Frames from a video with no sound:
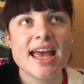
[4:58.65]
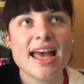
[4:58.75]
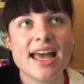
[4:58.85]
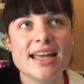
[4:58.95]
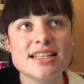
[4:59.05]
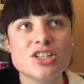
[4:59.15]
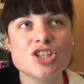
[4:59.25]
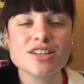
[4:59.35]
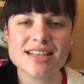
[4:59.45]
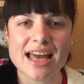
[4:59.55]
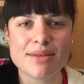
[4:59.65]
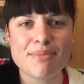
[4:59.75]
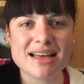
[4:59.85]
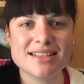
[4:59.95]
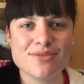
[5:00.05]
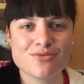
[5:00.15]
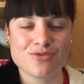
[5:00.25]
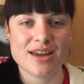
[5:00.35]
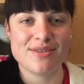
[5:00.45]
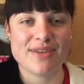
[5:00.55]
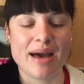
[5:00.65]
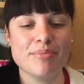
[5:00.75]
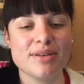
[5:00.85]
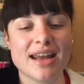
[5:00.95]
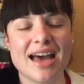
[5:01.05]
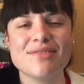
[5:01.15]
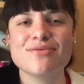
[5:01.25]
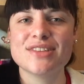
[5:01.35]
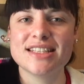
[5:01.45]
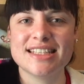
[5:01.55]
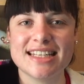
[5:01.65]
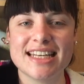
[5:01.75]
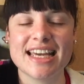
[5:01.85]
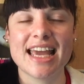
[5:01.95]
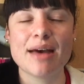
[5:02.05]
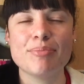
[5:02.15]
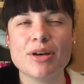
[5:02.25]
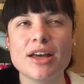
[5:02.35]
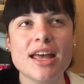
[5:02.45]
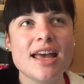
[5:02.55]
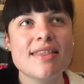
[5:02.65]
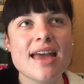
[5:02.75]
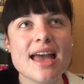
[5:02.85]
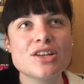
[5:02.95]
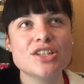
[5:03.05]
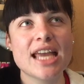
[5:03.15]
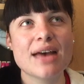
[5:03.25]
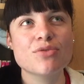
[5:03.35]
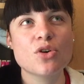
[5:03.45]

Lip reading: and it's just had a massive revamp and I haven't visited it yet, but they actually have